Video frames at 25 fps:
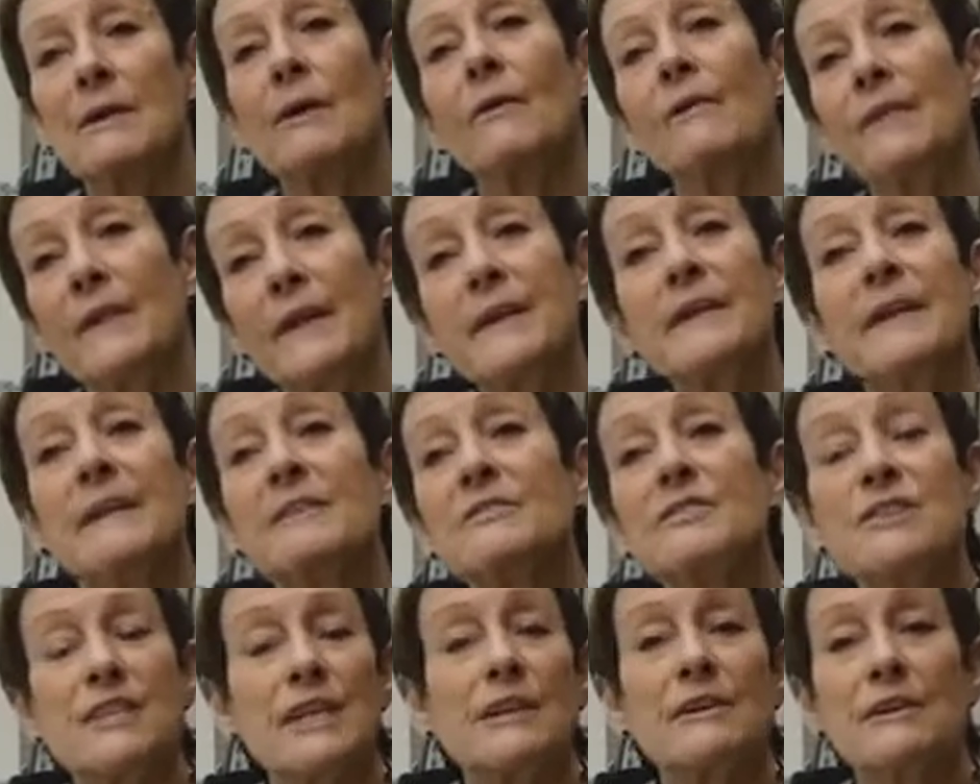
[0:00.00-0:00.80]
on the
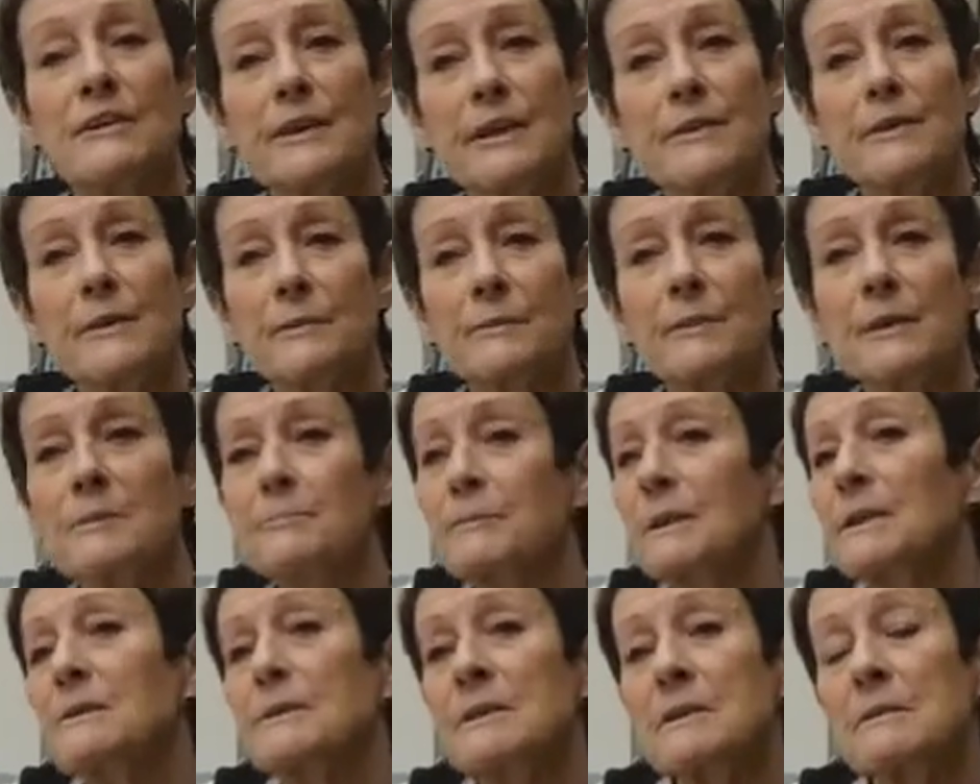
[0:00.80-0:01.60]
interior that
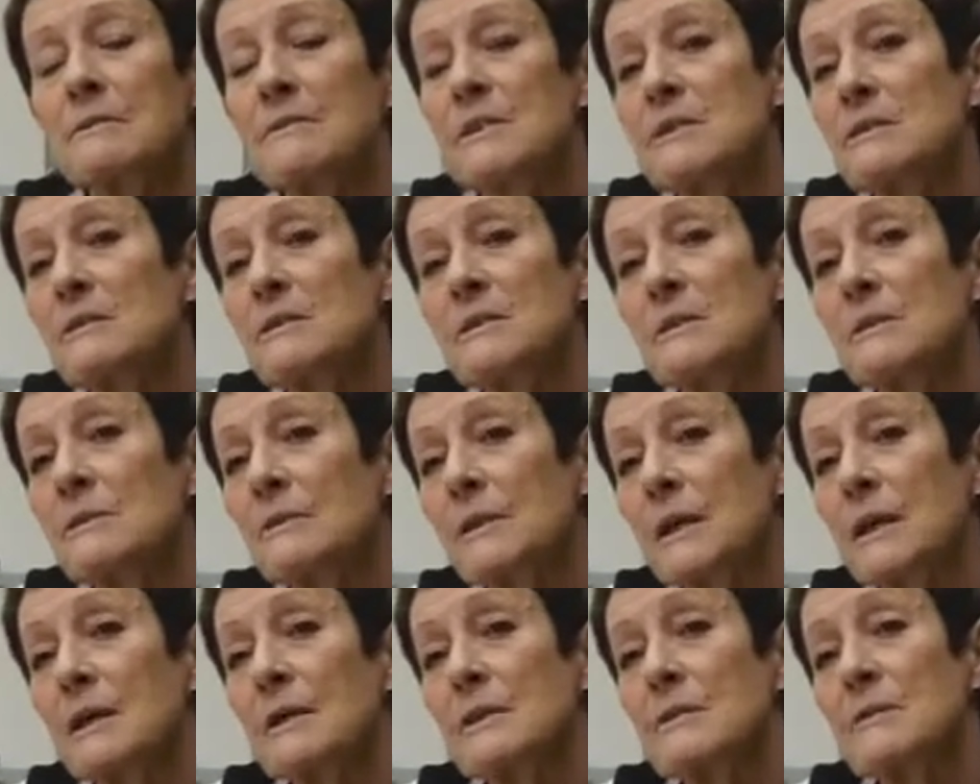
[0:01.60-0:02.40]
we built in the
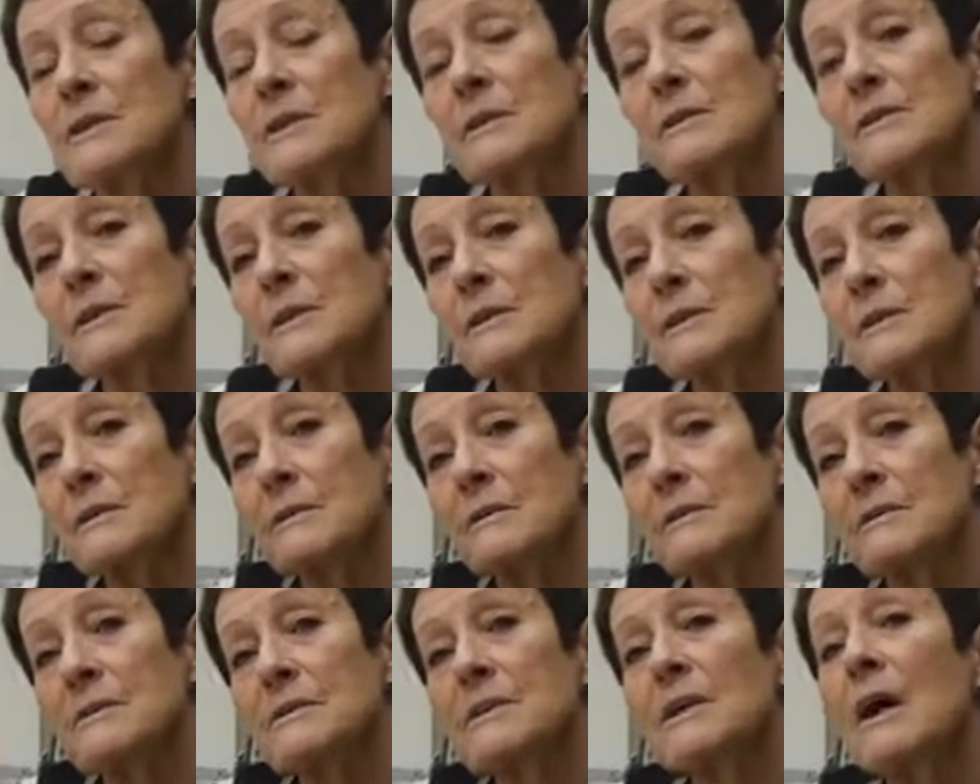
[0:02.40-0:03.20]
studio, so that
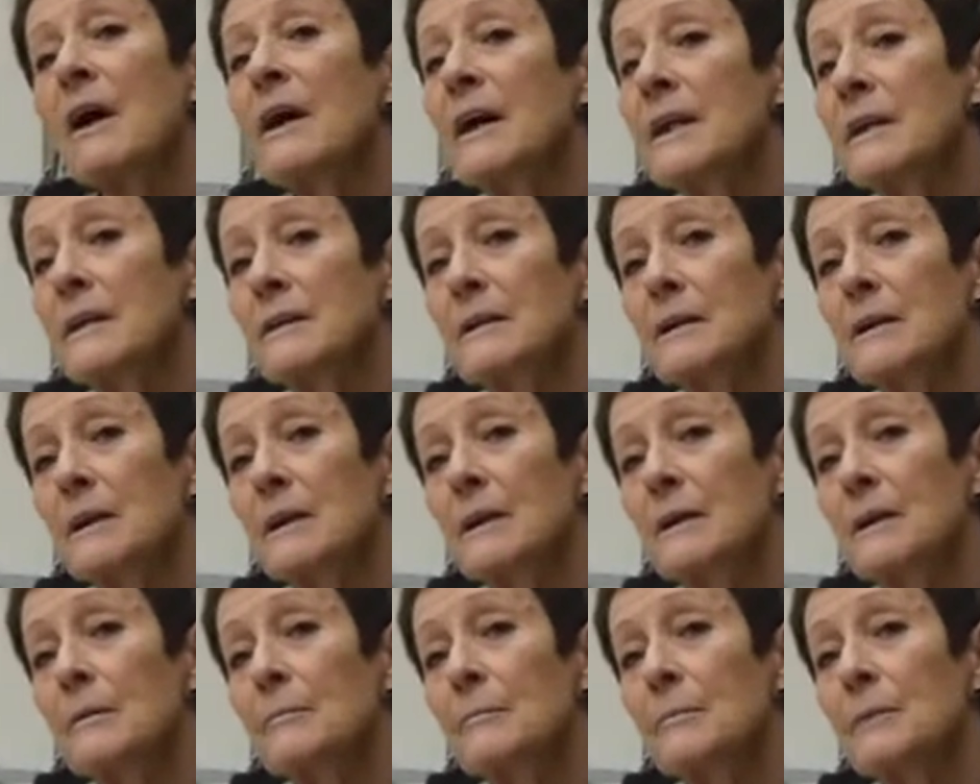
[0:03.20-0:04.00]
it tied
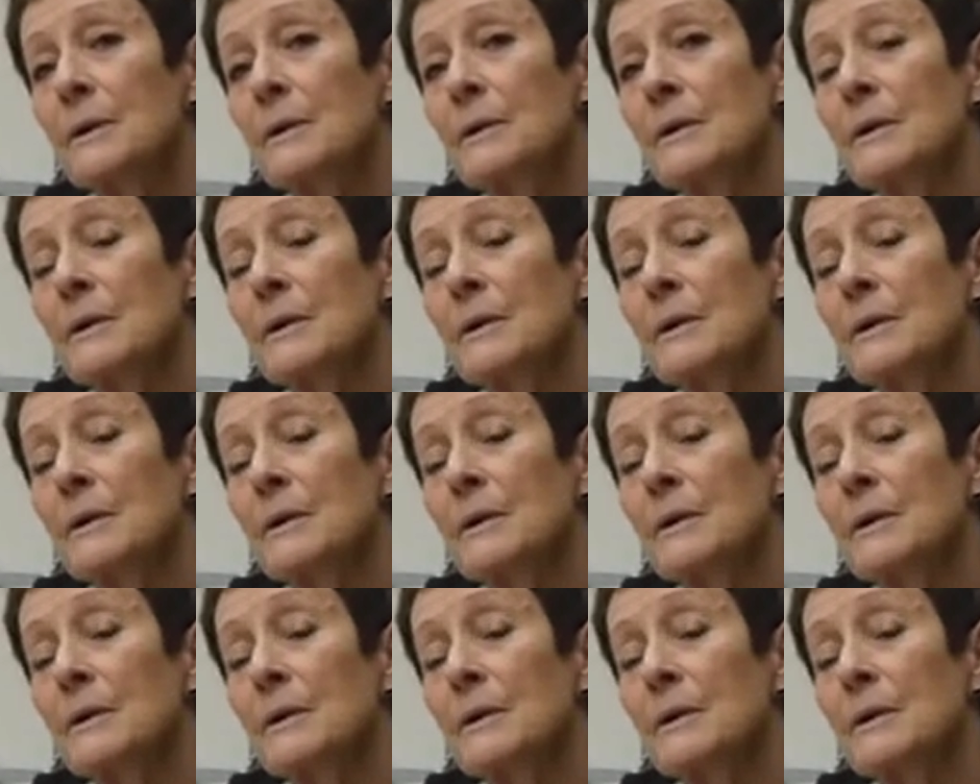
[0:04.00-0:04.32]
up,